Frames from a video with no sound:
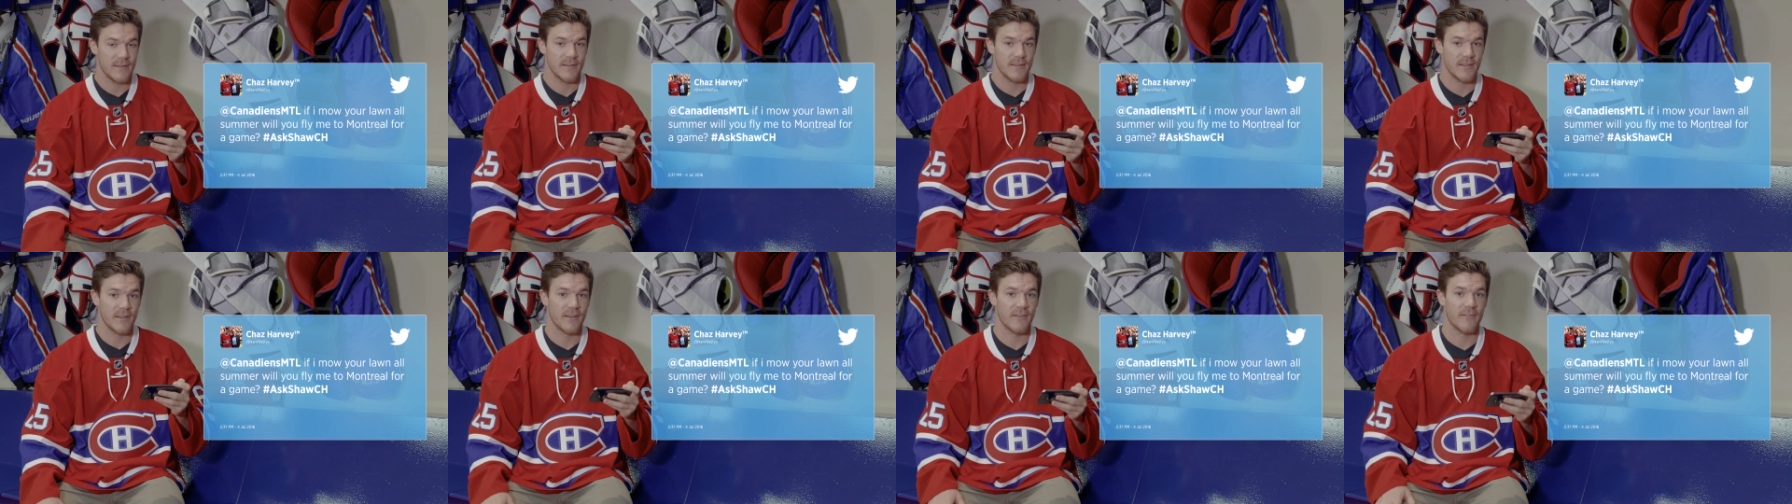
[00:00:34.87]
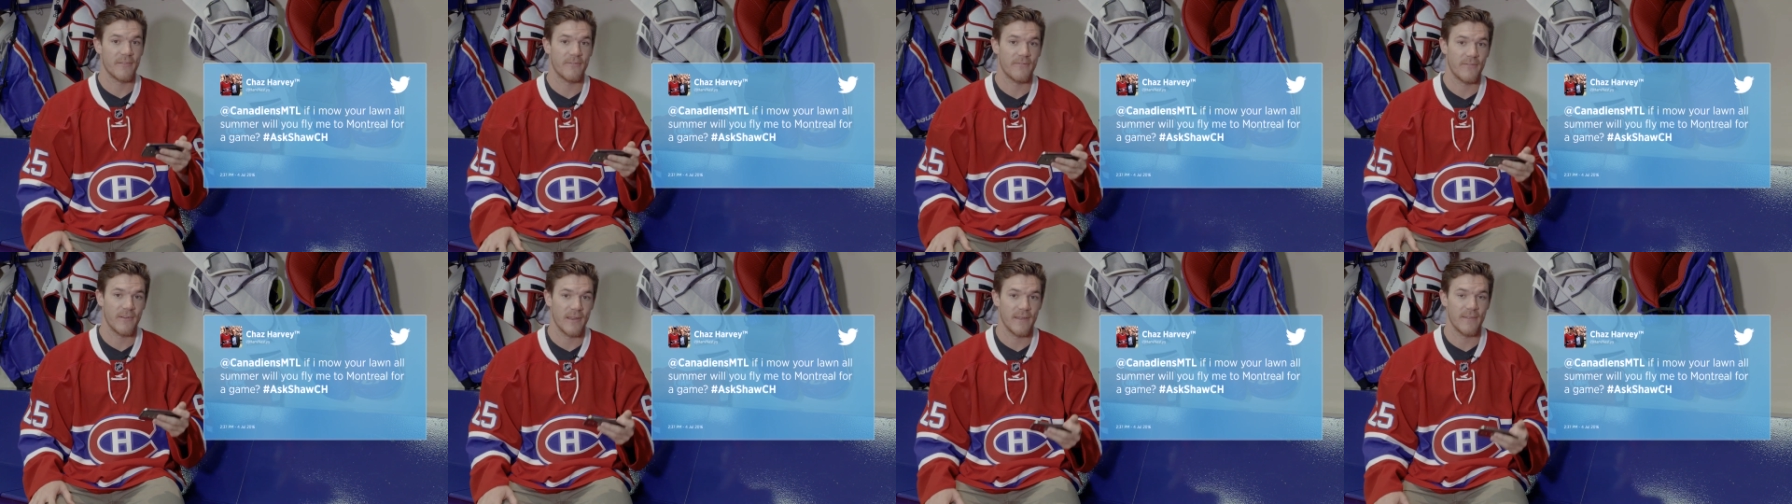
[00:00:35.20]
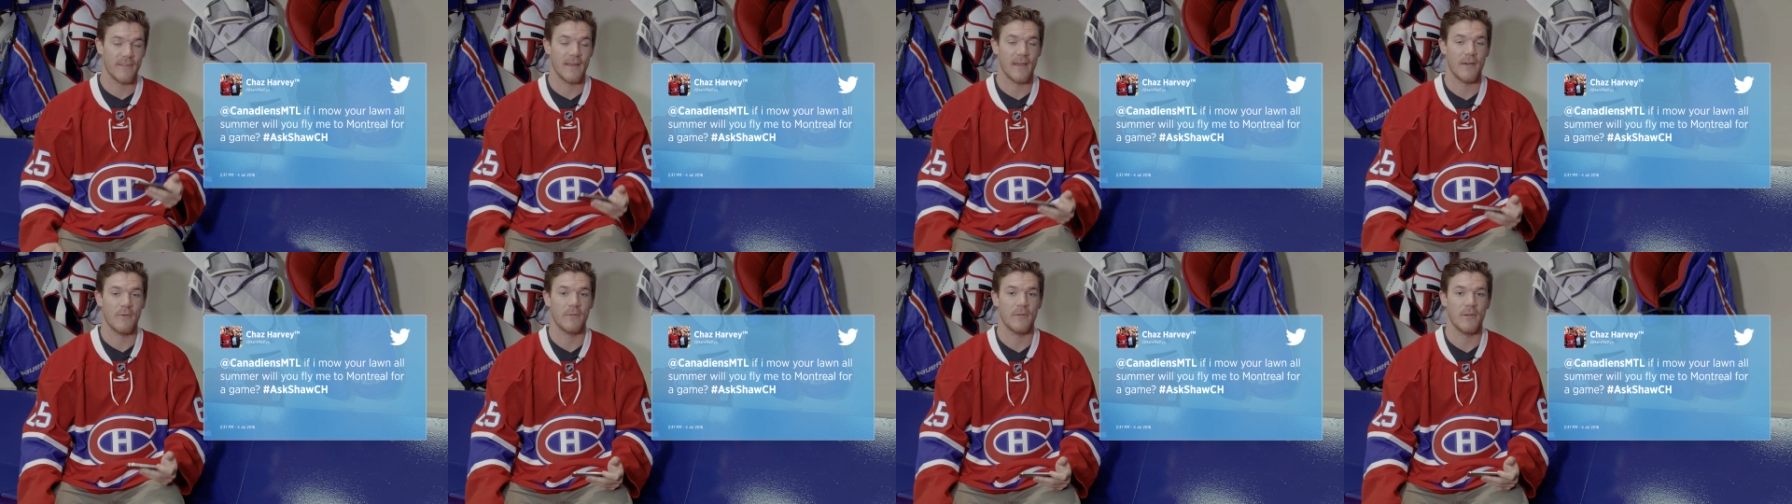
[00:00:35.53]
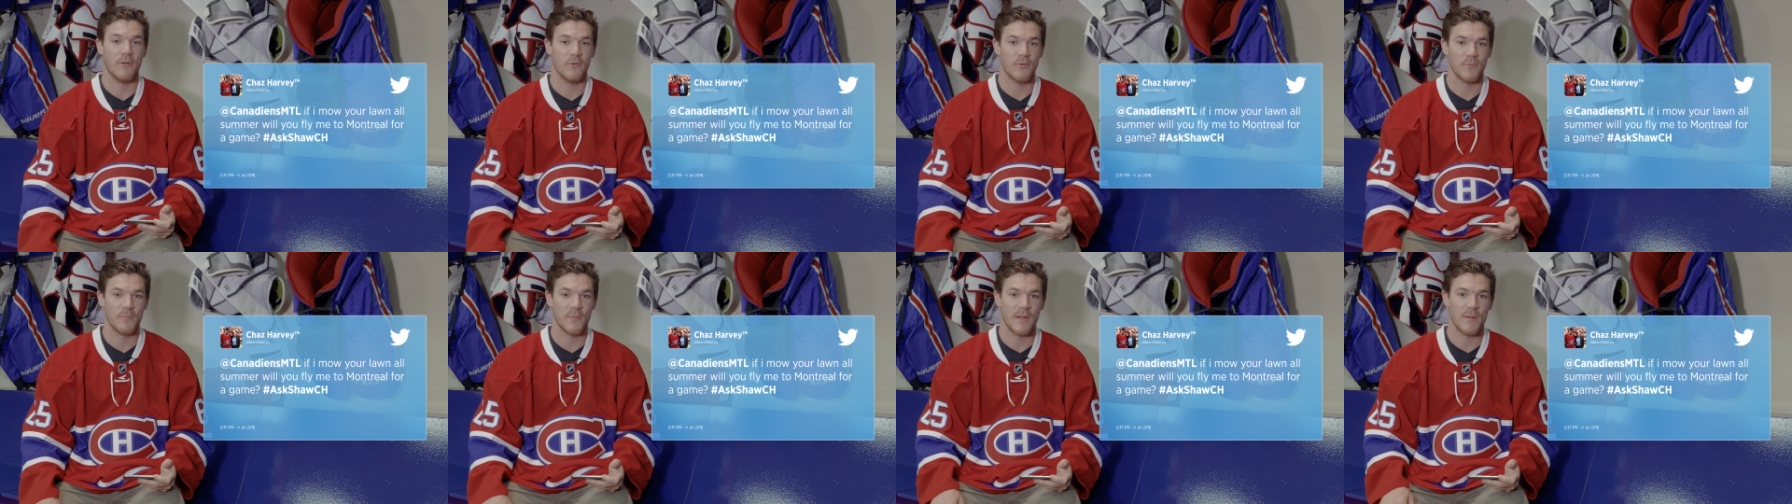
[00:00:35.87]
You know, to fight that one
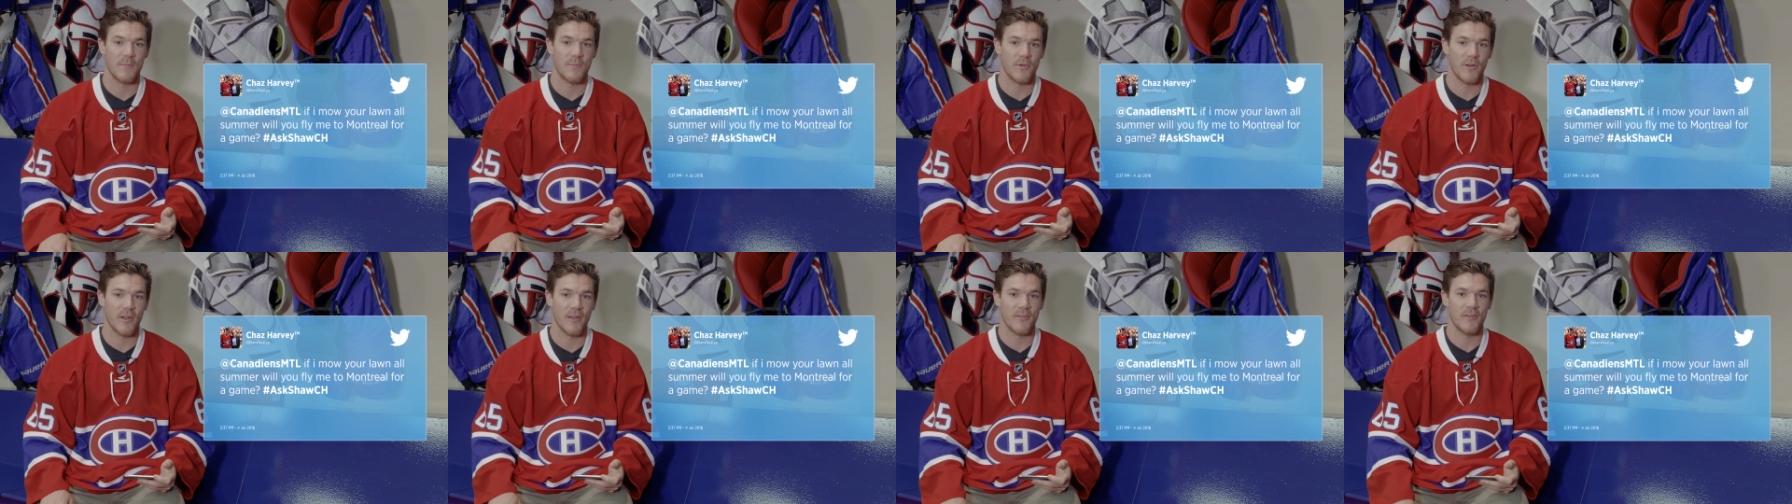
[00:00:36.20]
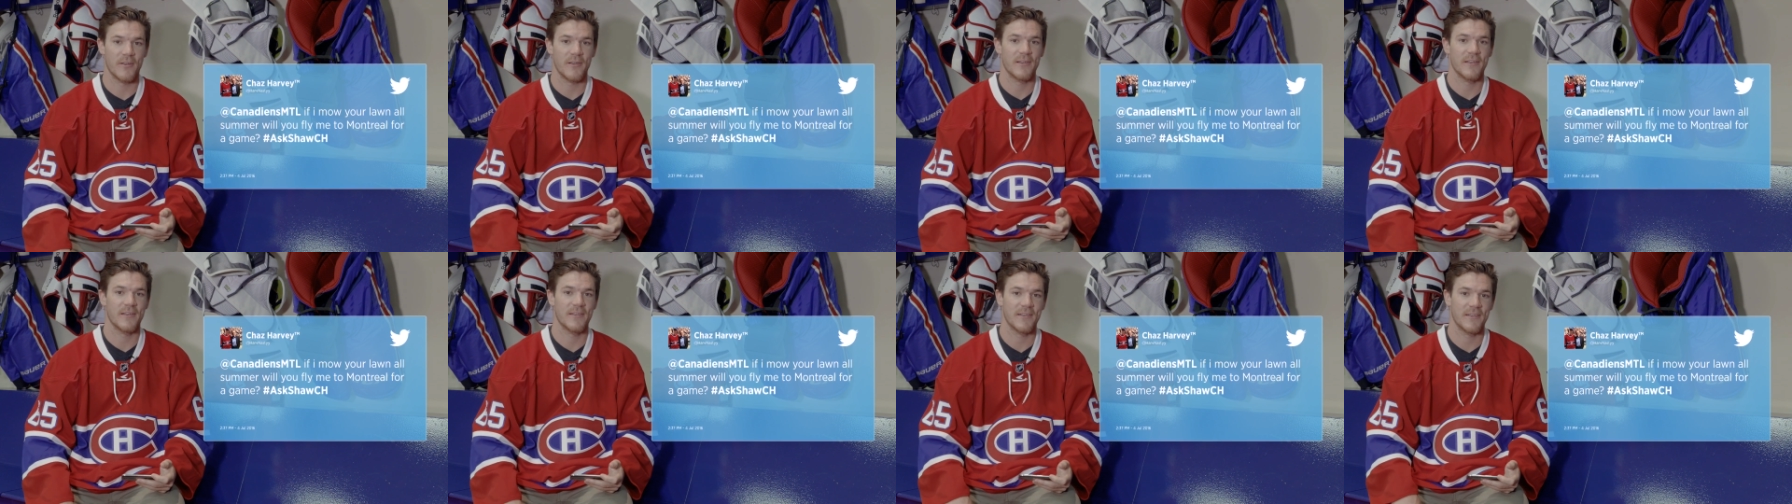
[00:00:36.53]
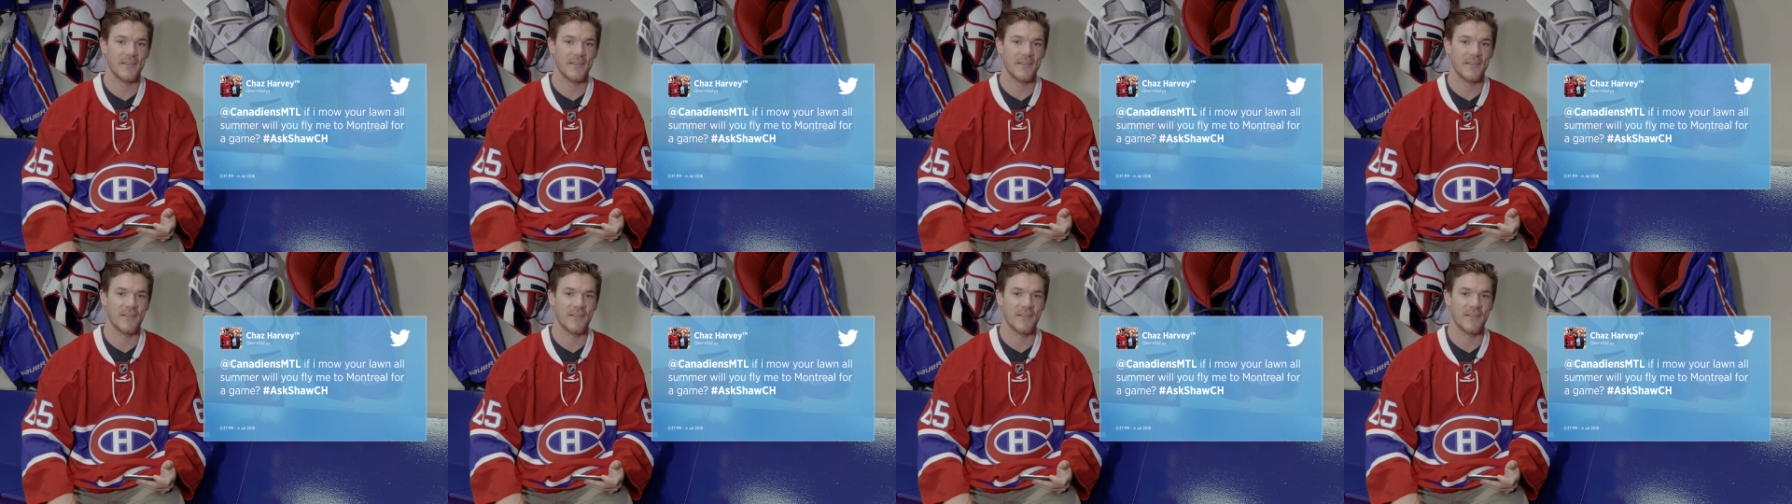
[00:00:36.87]
out with my brother.